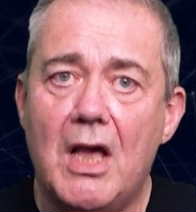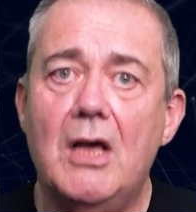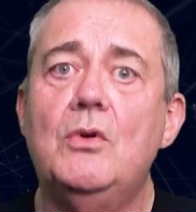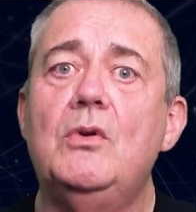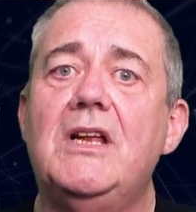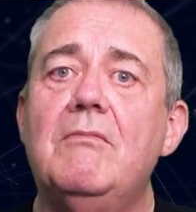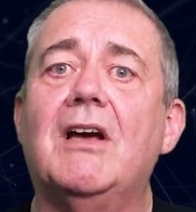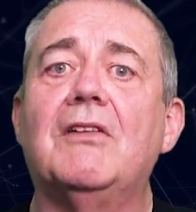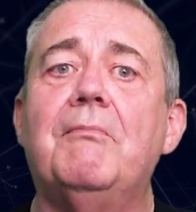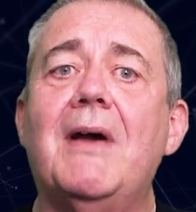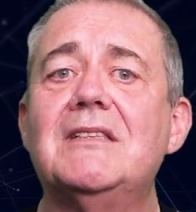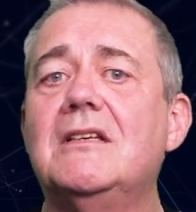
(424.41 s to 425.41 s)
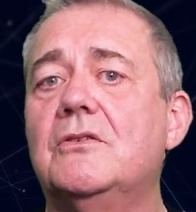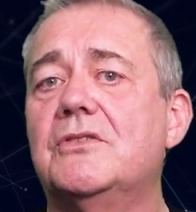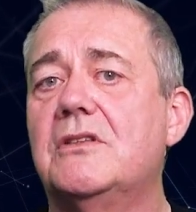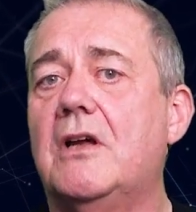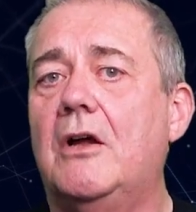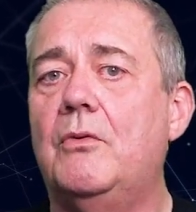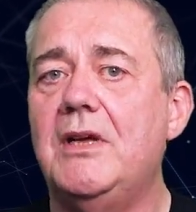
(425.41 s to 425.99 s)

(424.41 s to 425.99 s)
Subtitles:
only mathematical style